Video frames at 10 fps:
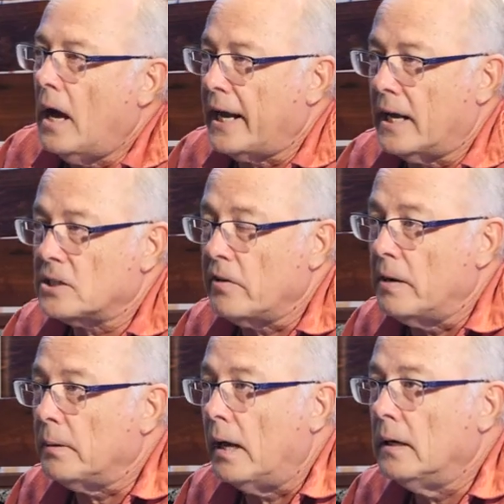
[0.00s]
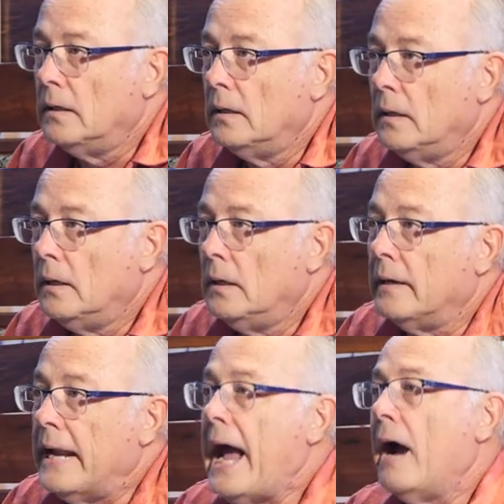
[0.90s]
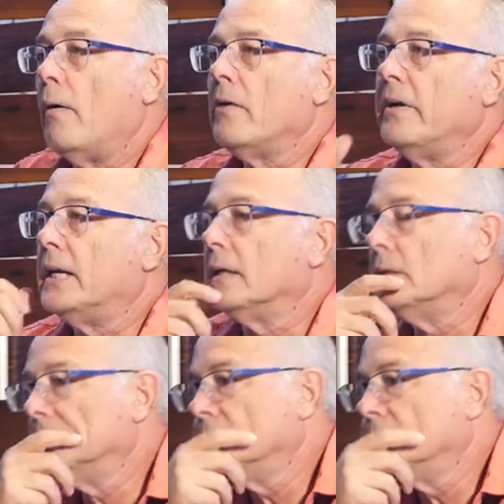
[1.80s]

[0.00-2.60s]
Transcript: I got a screenplay. Now I read it.